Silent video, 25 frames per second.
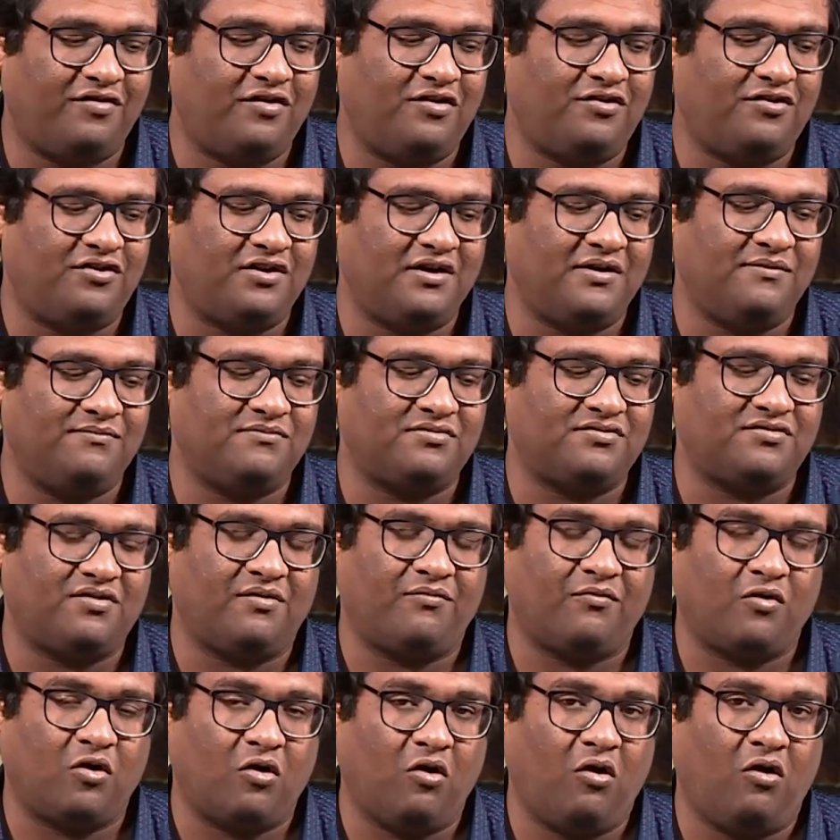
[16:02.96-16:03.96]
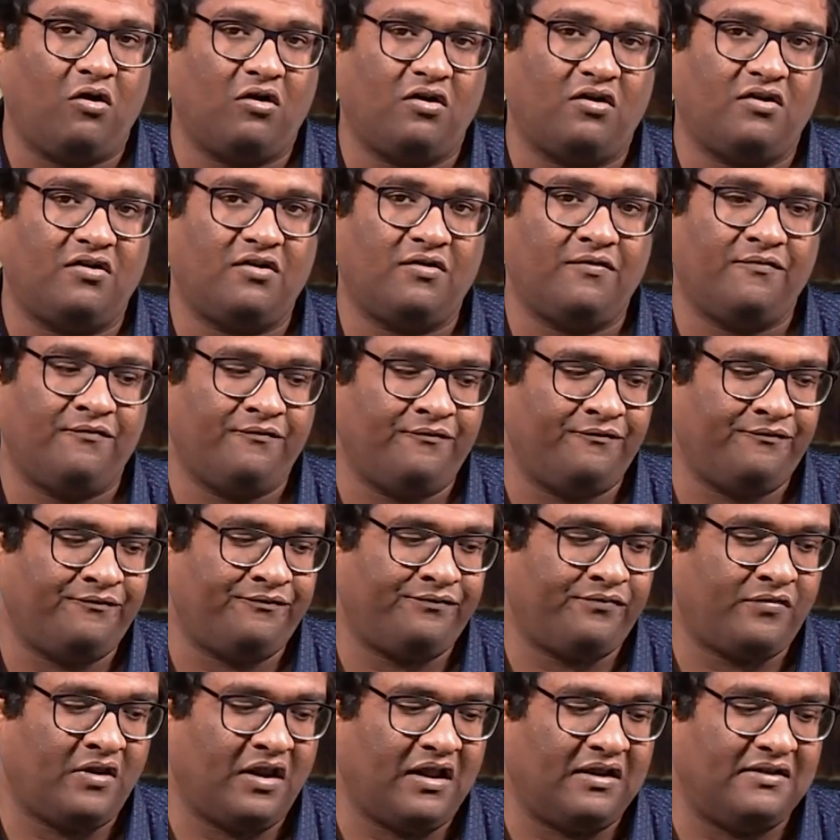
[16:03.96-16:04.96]
dreams from God,
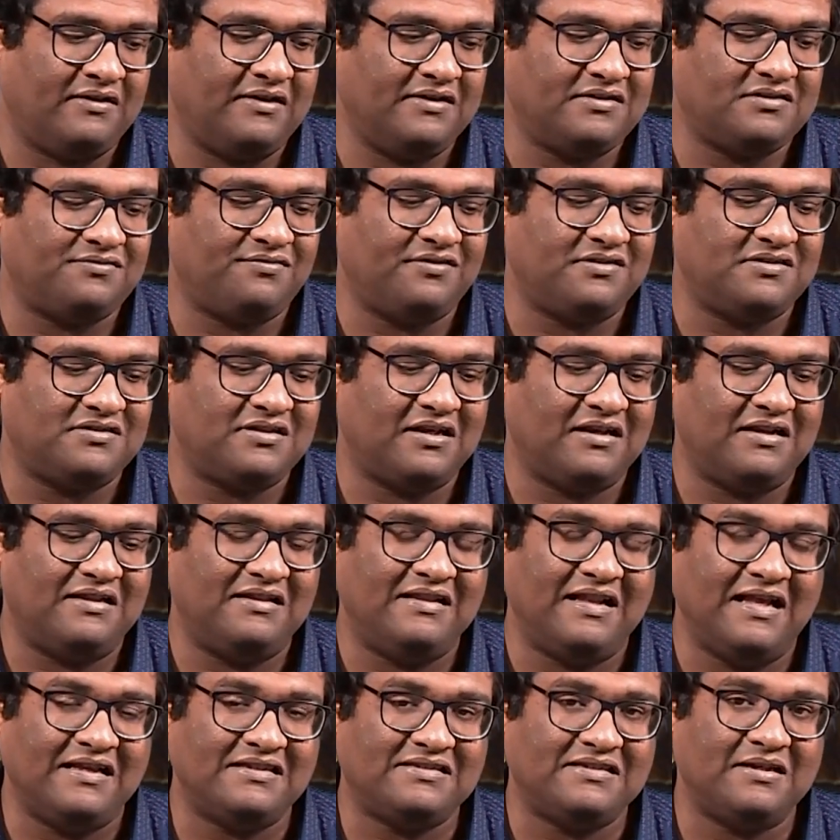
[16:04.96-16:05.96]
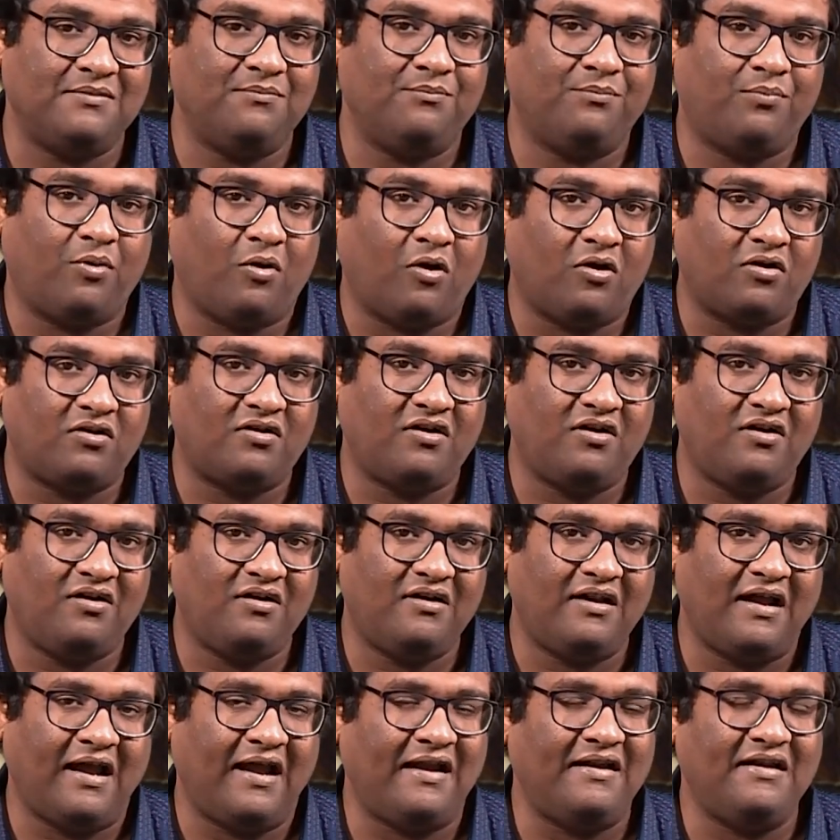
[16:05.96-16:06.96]
this was less important
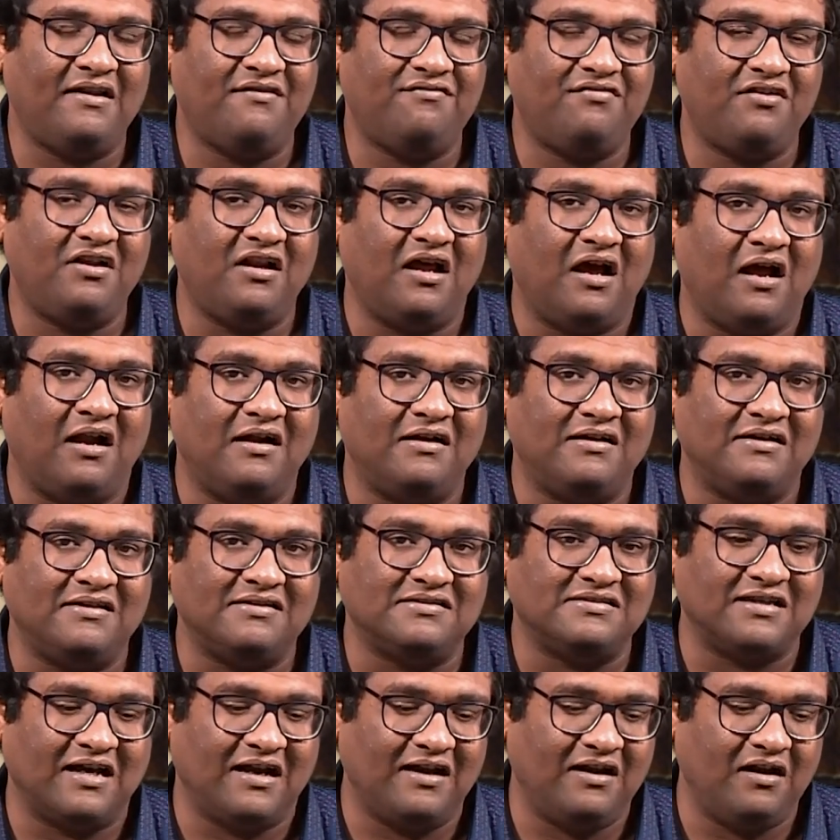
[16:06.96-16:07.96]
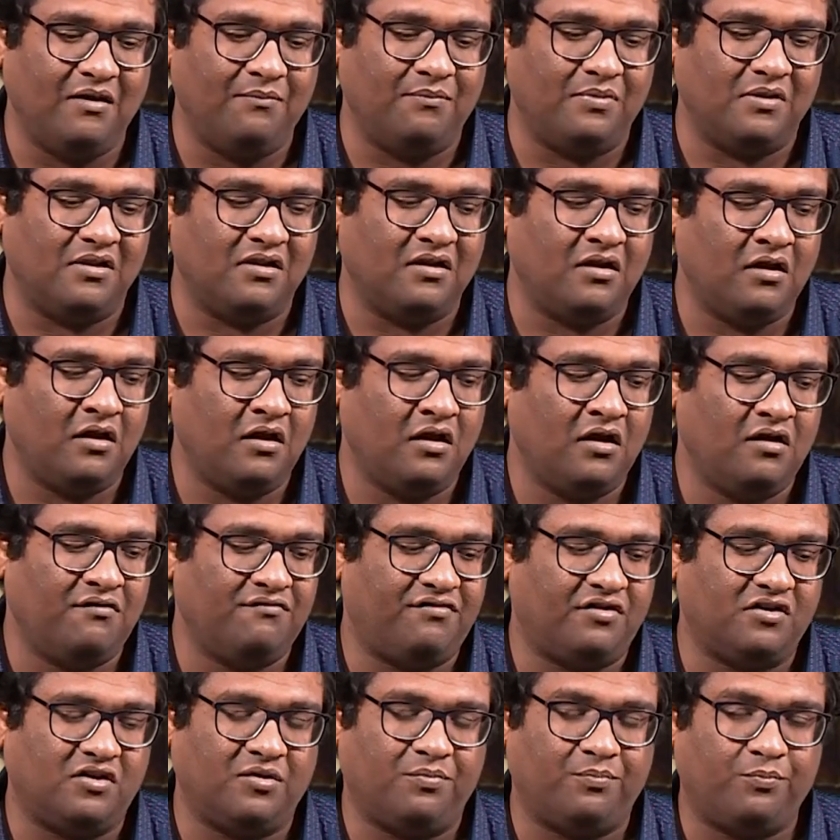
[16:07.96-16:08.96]
and even undesirable for
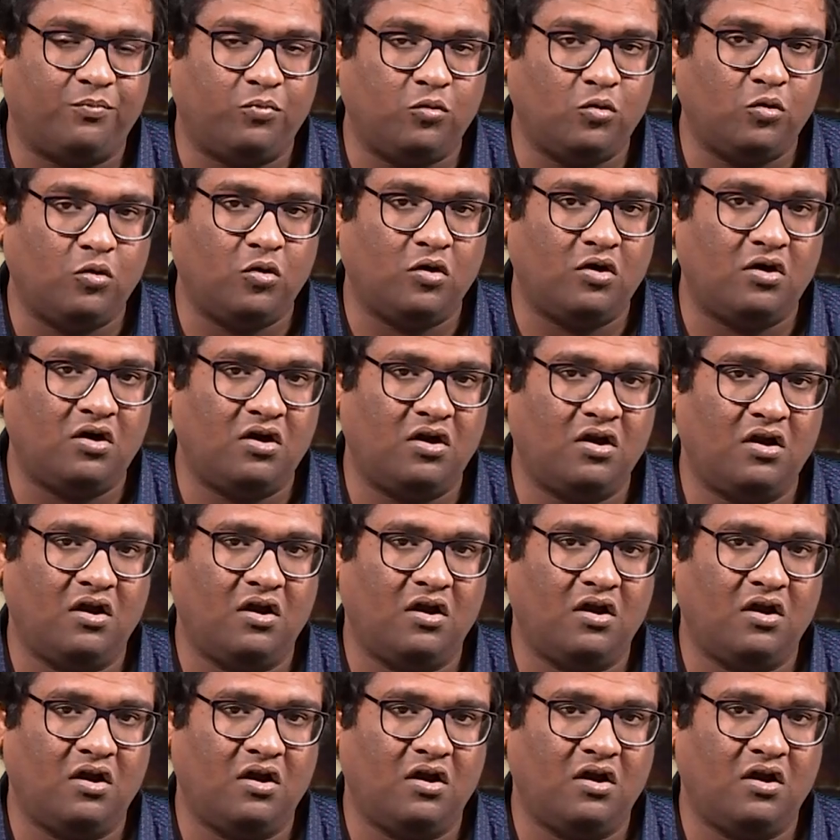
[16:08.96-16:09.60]
the poor,